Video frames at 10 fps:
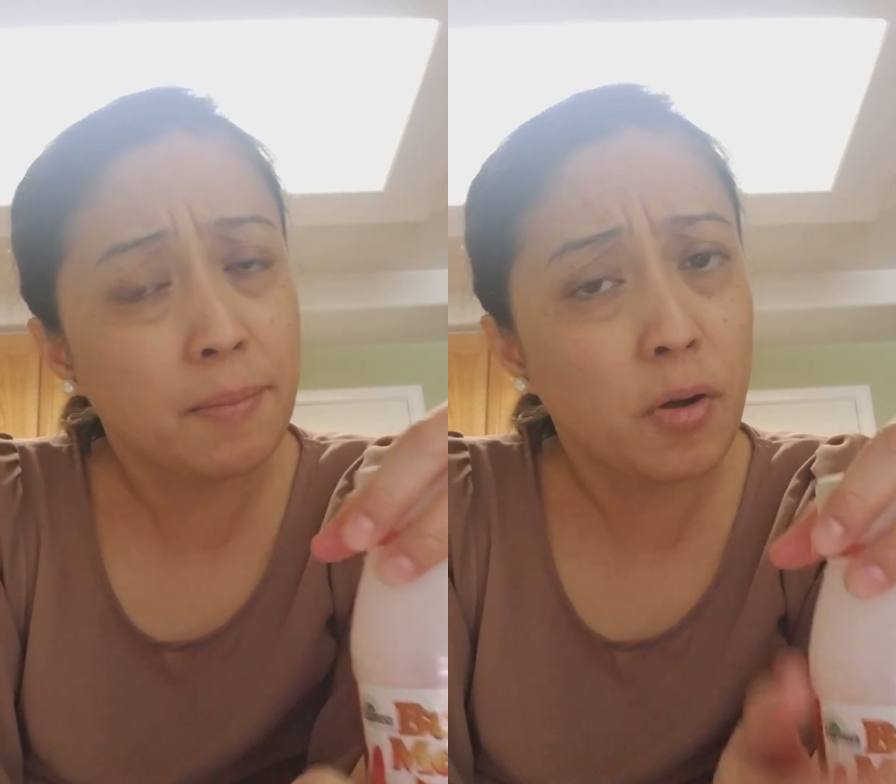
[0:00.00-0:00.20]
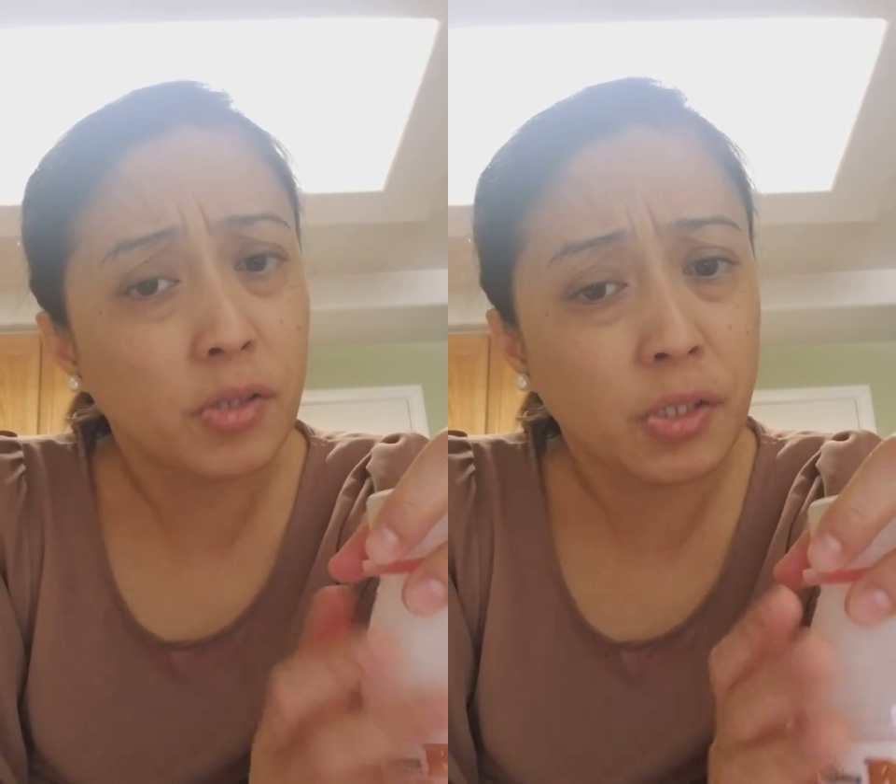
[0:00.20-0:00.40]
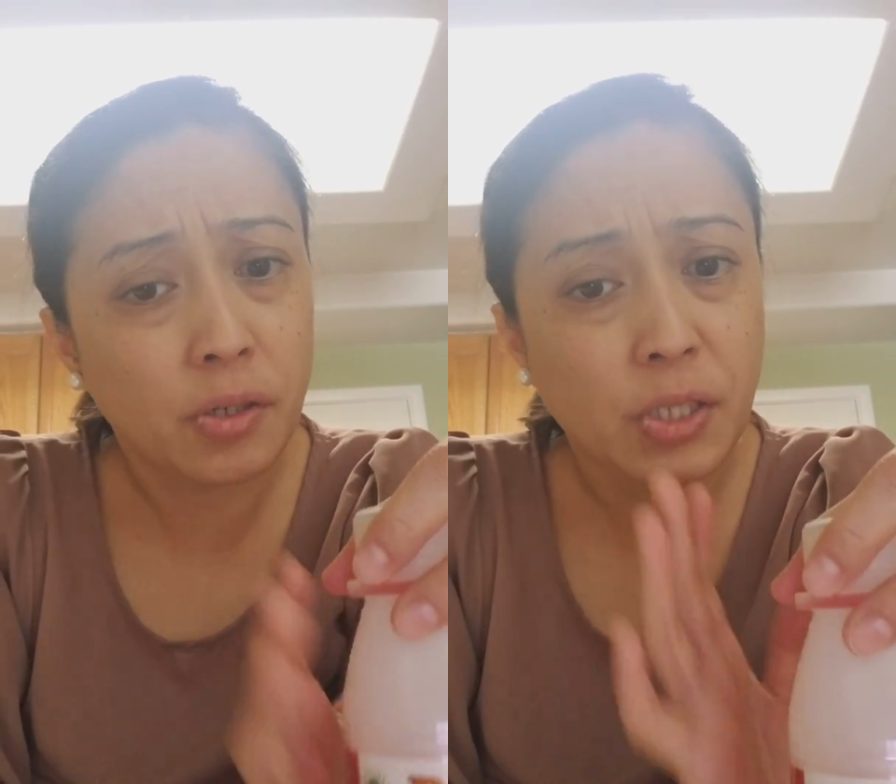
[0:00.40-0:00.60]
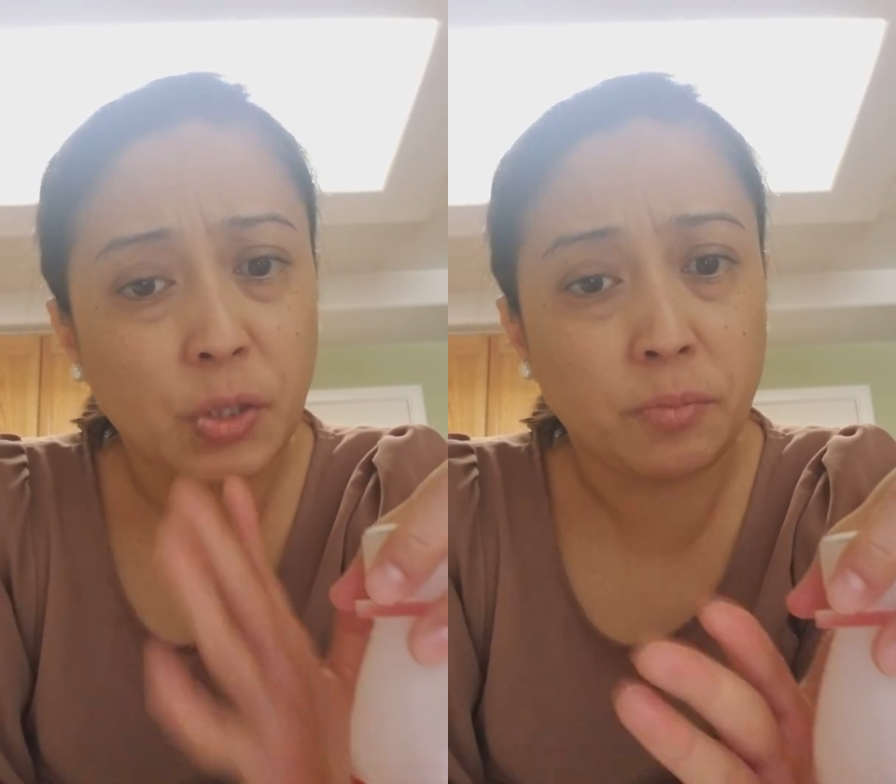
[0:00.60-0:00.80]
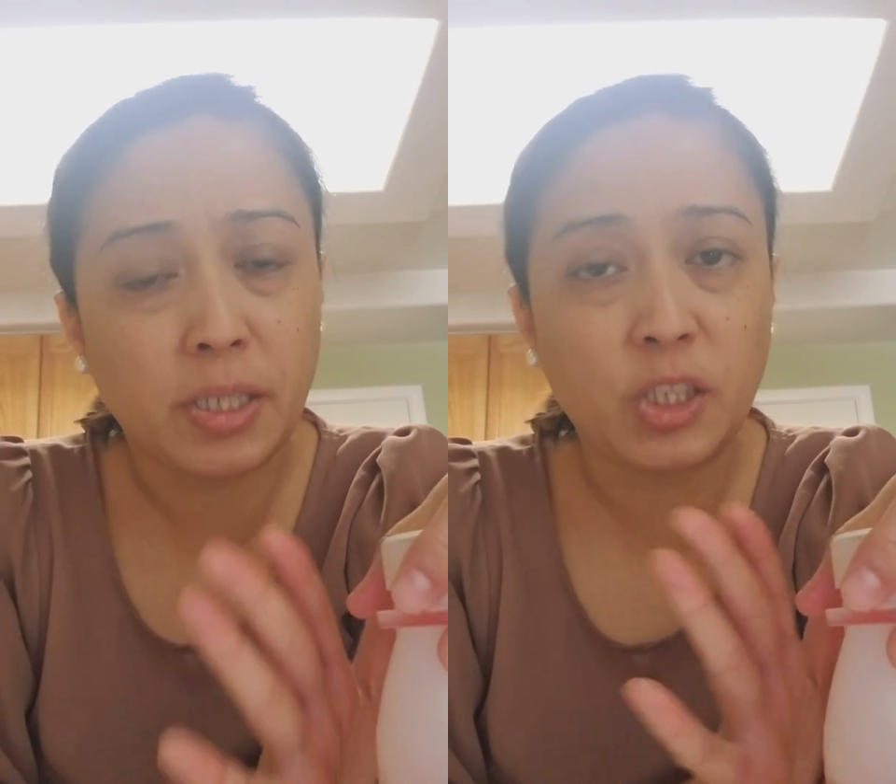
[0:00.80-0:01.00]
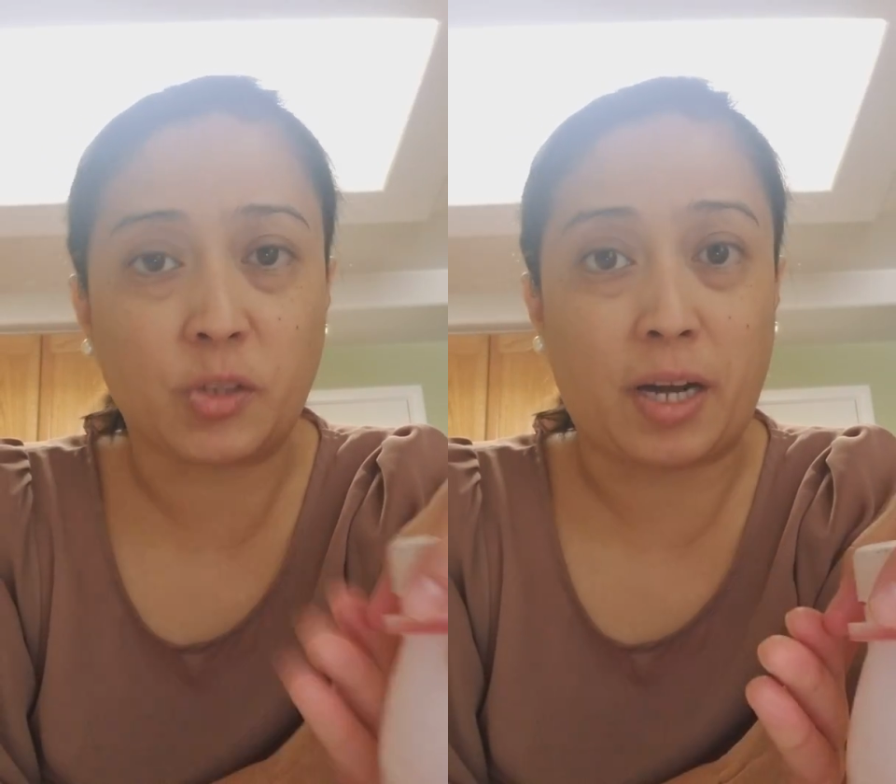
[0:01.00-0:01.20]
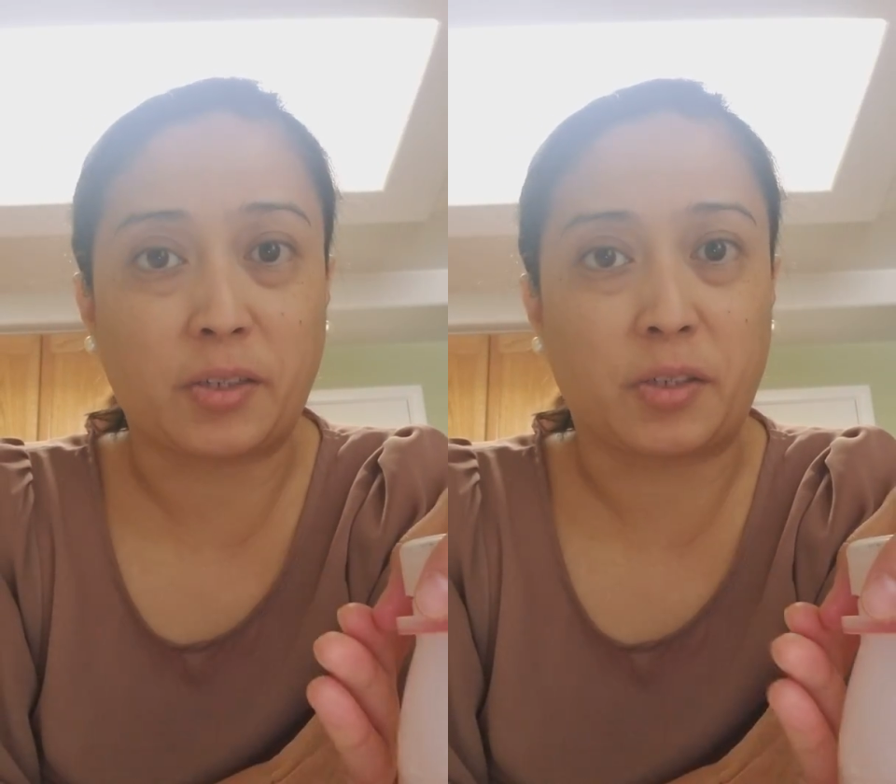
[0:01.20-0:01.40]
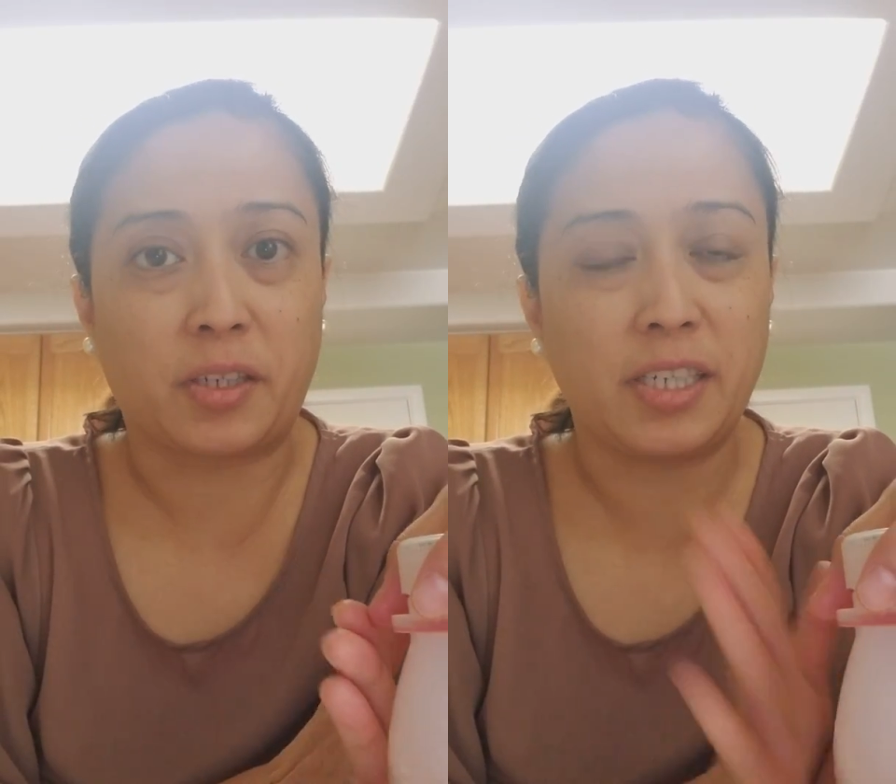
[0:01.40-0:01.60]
I'm also a Zumba instructor.